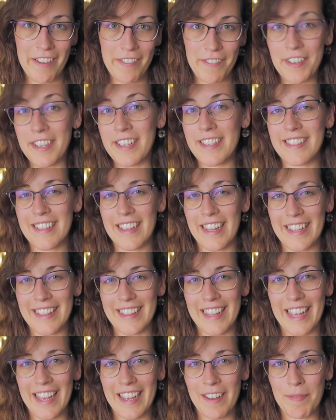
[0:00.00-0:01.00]
feels
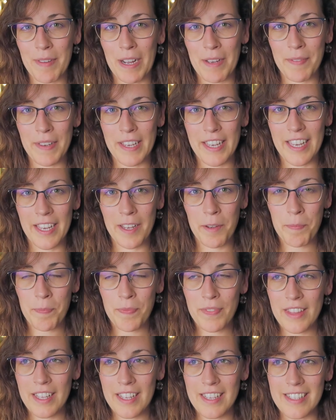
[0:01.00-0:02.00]
like they might be
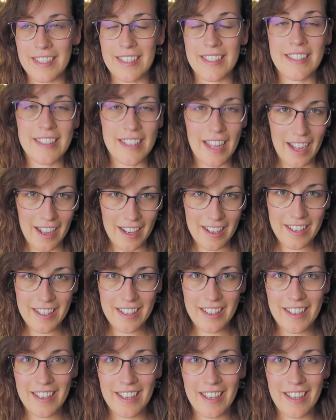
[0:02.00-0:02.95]
stuck